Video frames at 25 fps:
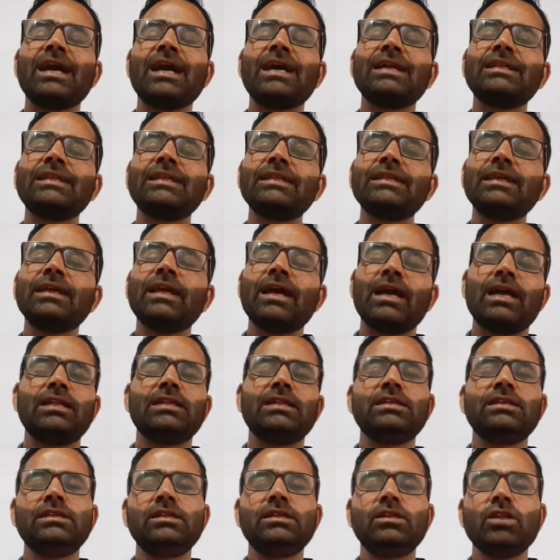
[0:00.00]
another
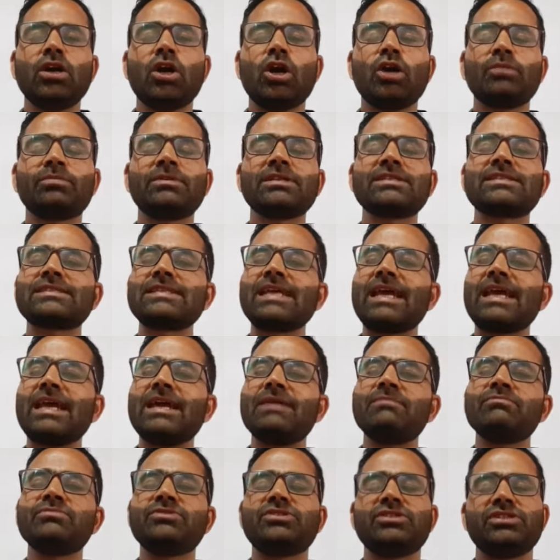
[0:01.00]
allele of the
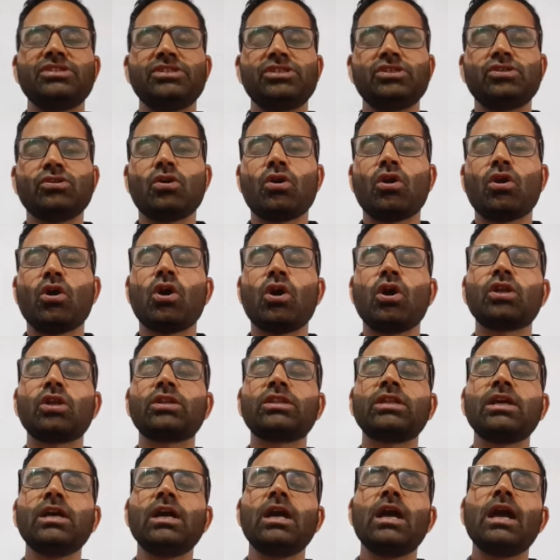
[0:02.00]
same gene or
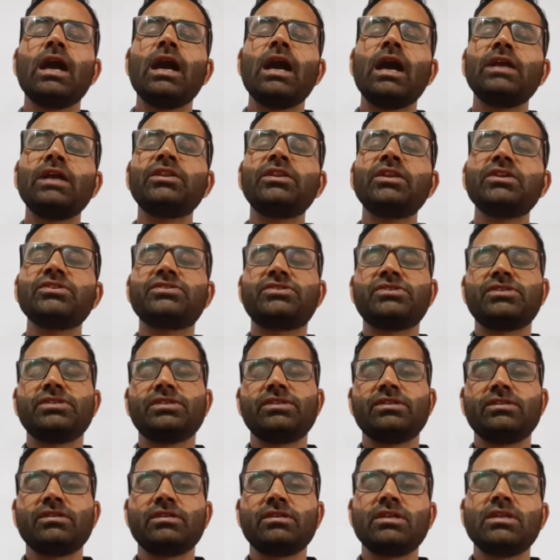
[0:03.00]
the other
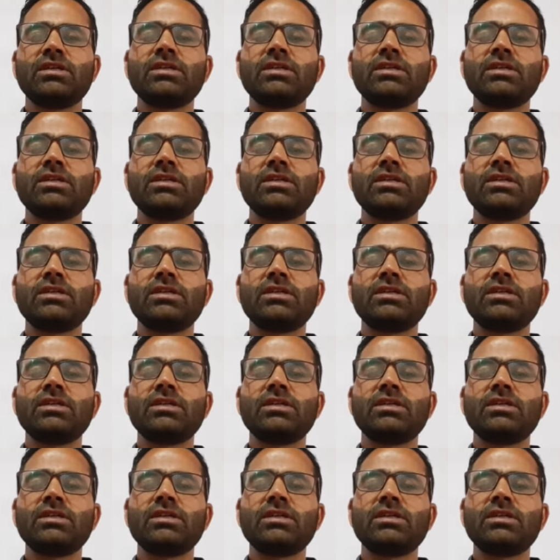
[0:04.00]
gene,